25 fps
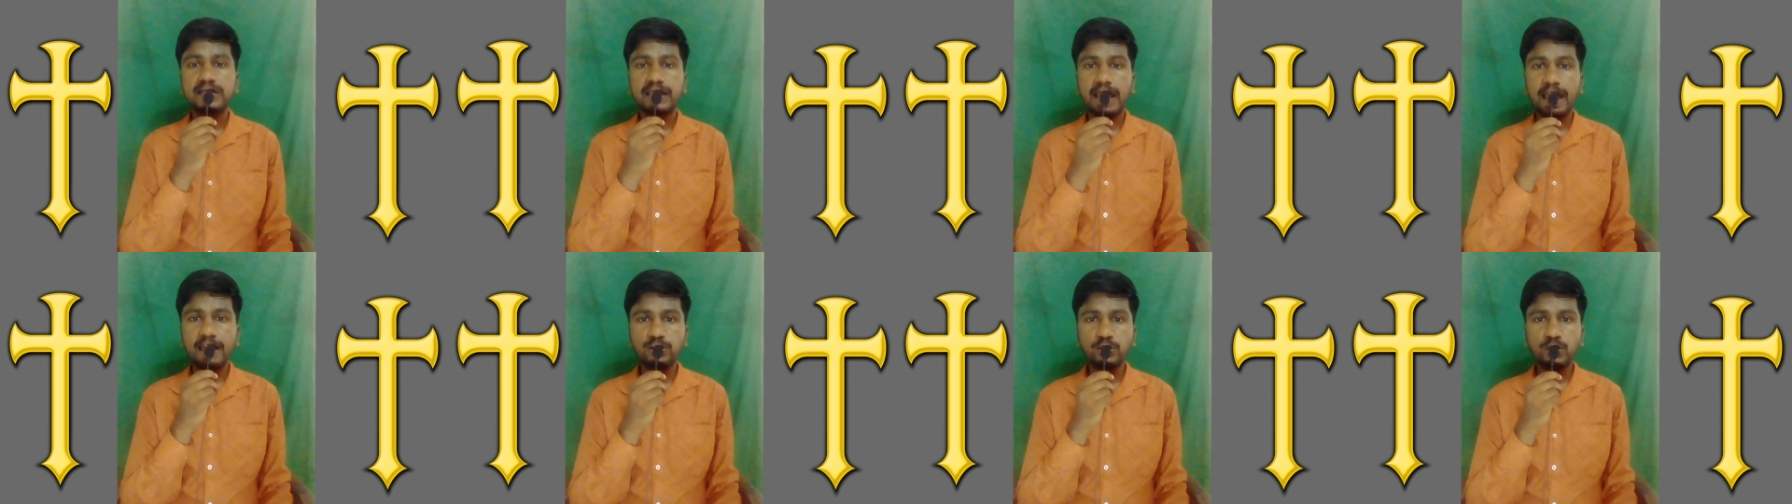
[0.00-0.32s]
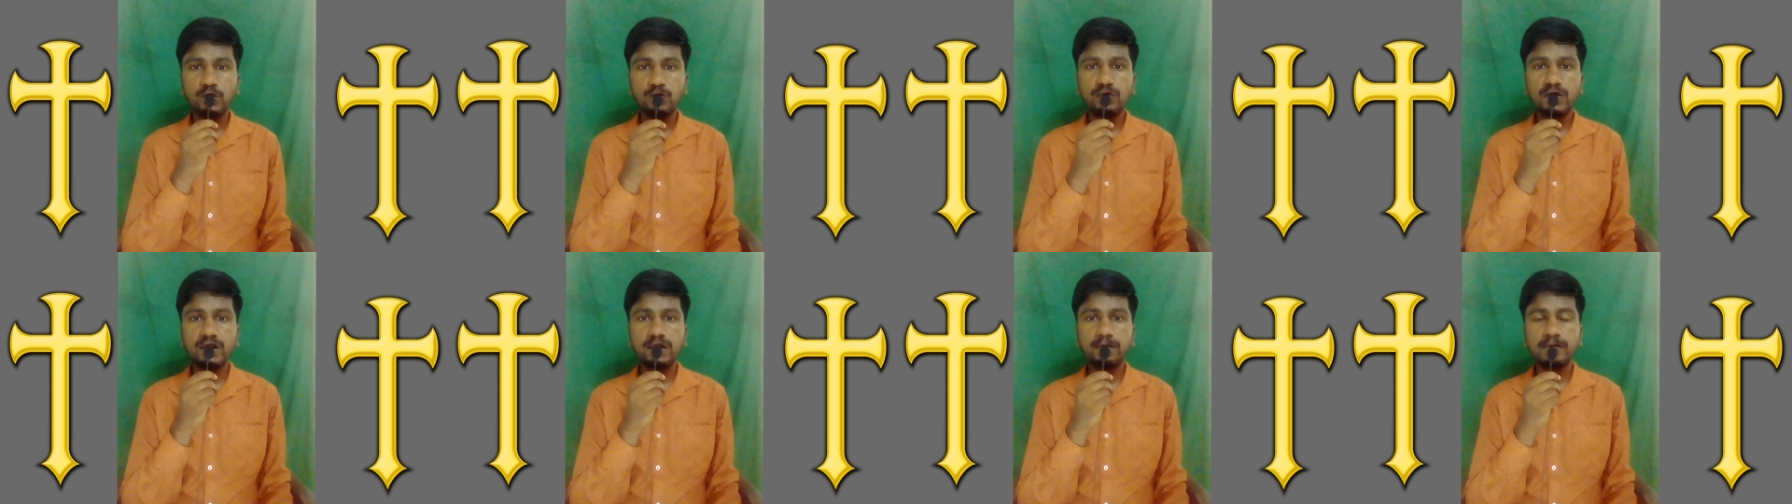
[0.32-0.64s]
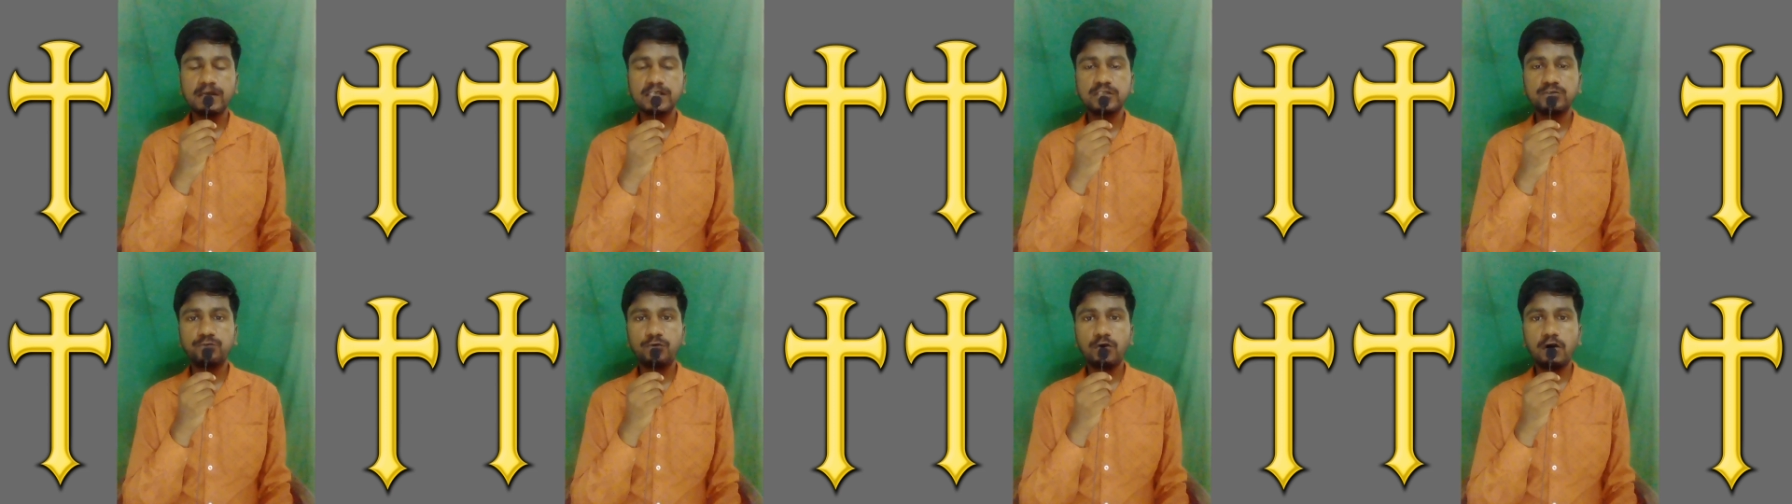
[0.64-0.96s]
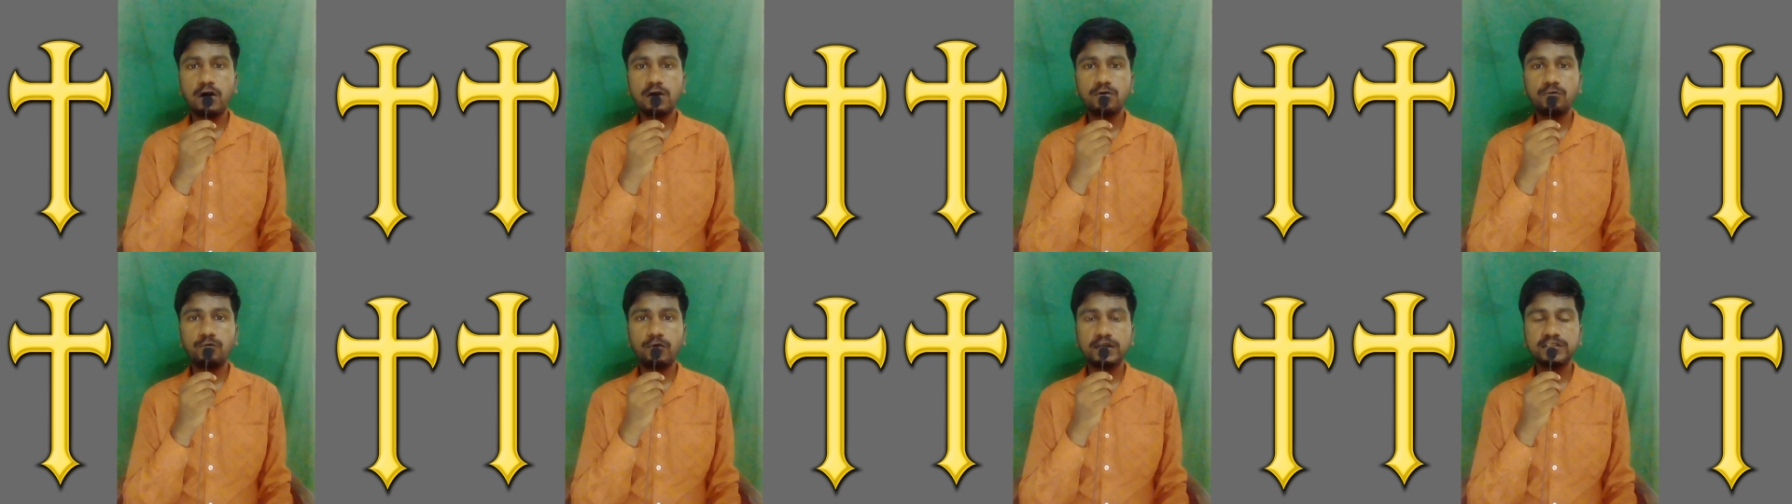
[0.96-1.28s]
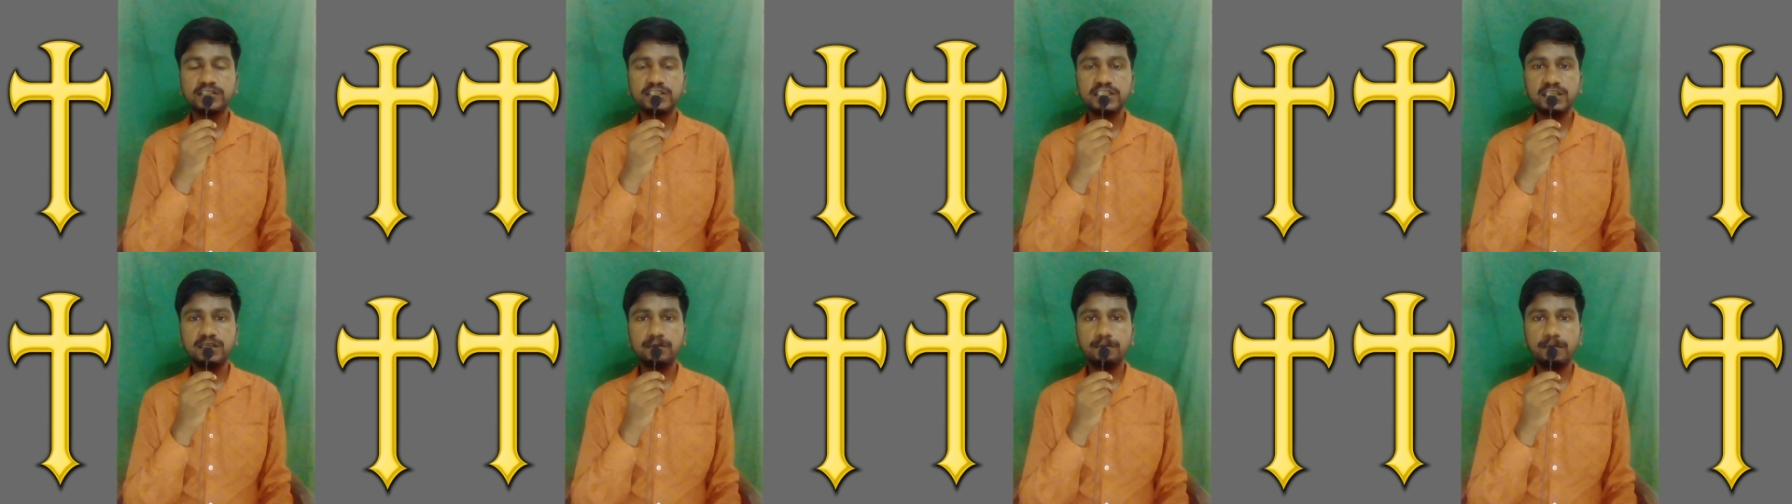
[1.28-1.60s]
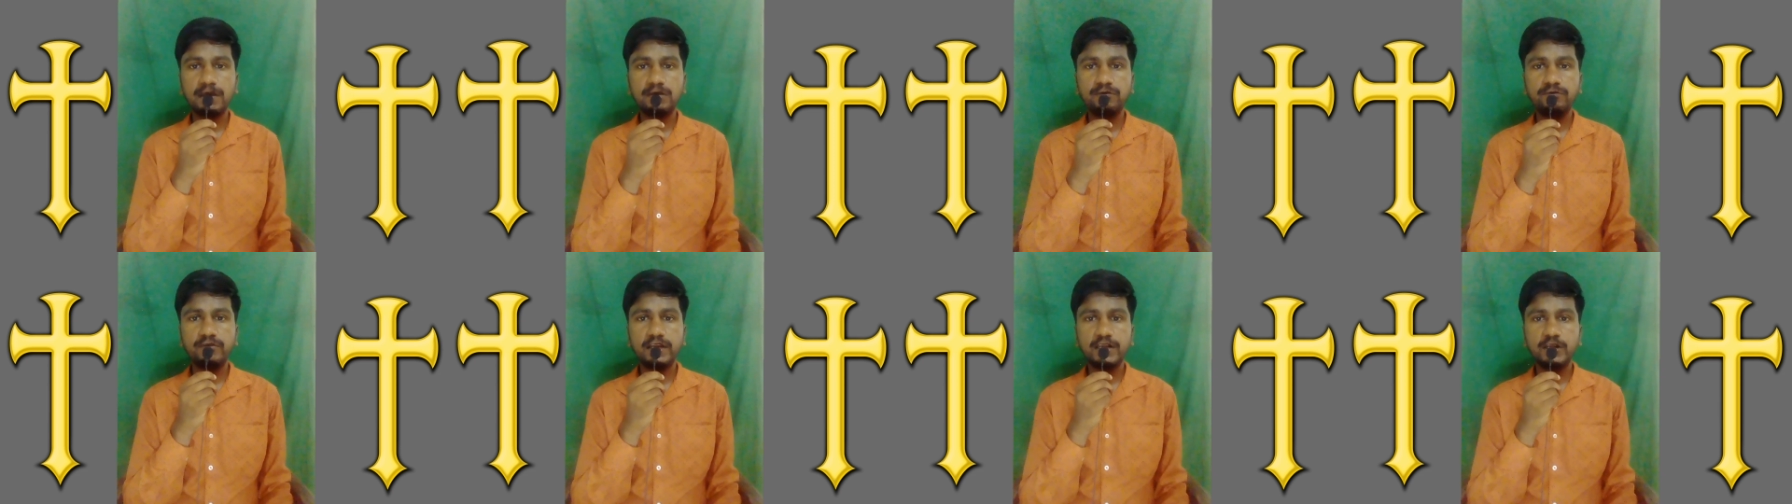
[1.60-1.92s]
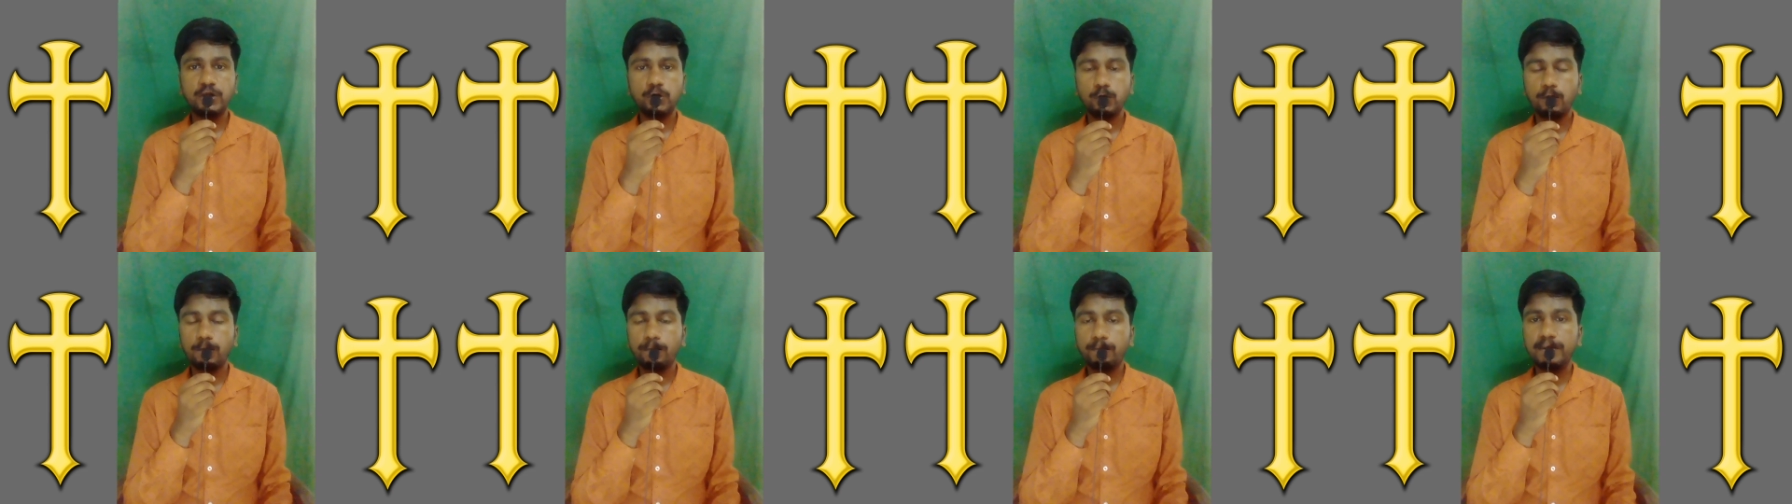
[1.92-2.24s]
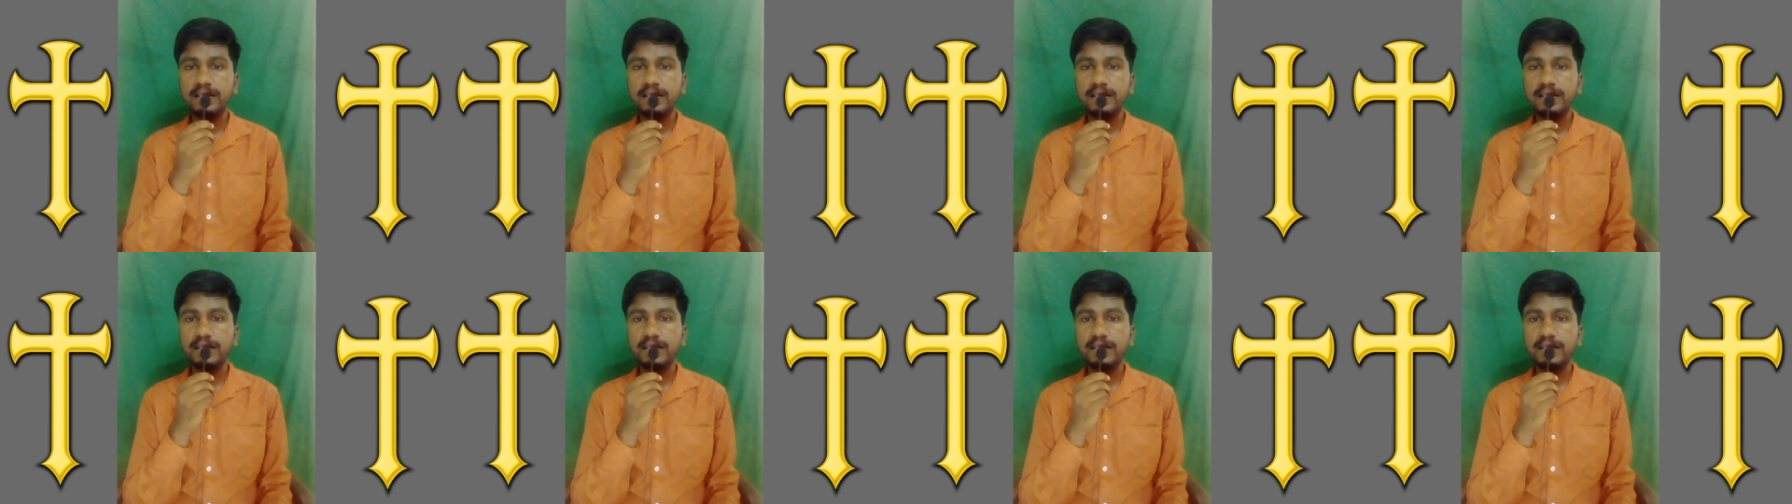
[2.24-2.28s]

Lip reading: Thank you very much for watching my video.